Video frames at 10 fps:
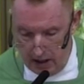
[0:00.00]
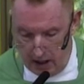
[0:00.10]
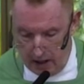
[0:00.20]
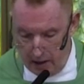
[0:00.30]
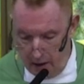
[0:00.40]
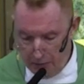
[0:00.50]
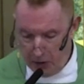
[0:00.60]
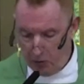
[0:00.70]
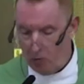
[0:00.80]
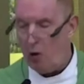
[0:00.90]
I hope
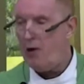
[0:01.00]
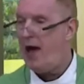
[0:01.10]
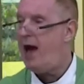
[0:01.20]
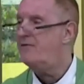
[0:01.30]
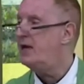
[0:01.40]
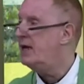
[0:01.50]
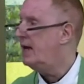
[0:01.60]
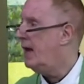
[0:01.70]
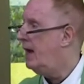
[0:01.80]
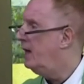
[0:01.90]
you are all having
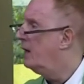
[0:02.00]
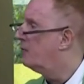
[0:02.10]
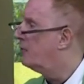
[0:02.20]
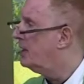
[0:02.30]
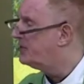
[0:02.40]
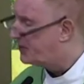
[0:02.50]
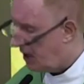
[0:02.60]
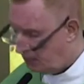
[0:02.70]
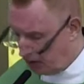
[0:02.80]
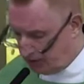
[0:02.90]
a great
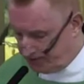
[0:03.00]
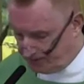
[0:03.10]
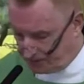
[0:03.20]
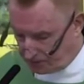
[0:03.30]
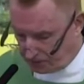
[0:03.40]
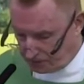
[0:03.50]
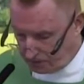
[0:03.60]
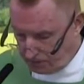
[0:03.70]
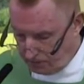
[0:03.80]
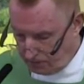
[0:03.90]
summer.
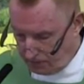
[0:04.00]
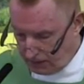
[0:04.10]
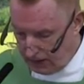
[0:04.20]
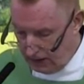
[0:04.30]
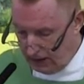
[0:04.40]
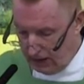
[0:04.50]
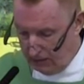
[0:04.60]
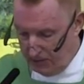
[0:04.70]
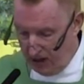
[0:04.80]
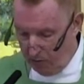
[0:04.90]

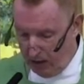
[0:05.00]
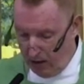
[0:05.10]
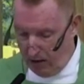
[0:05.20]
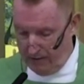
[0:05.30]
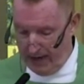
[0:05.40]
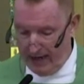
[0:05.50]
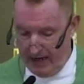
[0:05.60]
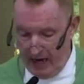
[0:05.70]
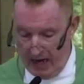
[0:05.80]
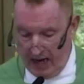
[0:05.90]
We are
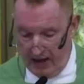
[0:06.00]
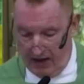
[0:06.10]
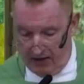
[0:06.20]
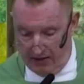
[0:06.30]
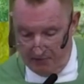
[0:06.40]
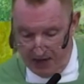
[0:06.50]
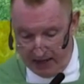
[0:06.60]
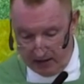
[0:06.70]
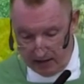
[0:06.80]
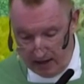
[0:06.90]
in the
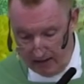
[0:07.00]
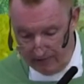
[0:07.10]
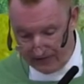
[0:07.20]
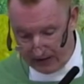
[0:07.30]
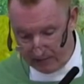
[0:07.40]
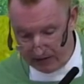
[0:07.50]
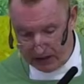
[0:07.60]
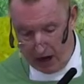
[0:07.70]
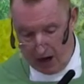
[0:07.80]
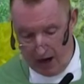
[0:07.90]
middle of
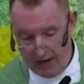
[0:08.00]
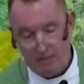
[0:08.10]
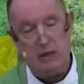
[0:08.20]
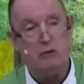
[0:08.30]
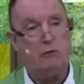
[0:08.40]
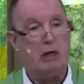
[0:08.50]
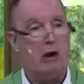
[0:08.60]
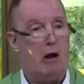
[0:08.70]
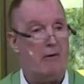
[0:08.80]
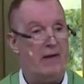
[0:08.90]
summertime. We
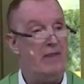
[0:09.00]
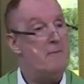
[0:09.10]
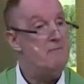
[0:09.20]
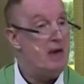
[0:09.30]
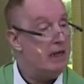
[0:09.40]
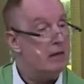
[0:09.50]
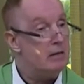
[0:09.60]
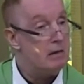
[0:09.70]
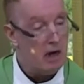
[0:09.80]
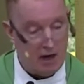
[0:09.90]
are in the
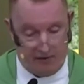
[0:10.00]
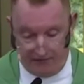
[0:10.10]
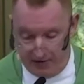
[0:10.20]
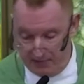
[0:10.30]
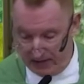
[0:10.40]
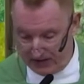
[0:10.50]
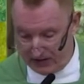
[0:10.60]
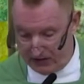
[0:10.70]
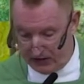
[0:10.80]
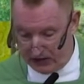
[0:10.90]
middle of the
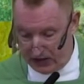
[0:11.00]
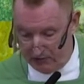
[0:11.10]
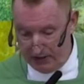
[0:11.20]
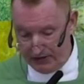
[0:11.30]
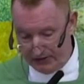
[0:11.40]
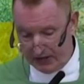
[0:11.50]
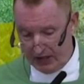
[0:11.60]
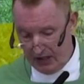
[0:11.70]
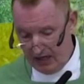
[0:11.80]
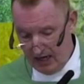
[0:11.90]
message series
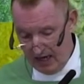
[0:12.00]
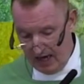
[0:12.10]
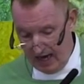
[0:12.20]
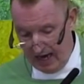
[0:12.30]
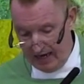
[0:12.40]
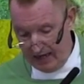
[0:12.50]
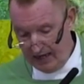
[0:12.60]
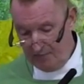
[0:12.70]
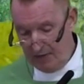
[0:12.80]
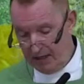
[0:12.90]
and in
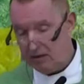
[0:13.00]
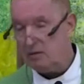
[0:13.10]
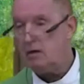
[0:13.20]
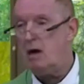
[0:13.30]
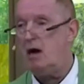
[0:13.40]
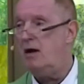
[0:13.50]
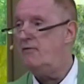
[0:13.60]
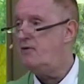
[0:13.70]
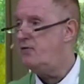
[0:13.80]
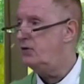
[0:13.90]
the middle of
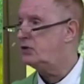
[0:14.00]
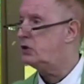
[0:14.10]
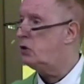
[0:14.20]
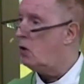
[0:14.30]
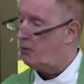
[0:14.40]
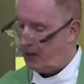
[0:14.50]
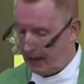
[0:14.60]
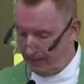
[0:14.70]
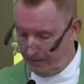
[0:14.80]
the story.